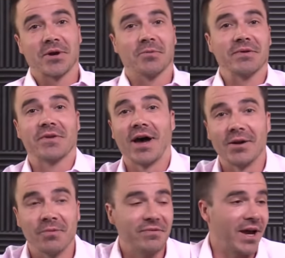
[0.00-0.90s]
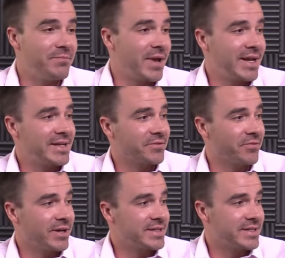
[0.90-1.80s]
We've got we've got many
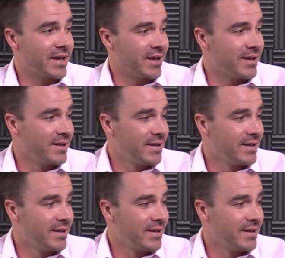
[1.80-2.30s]
different uh,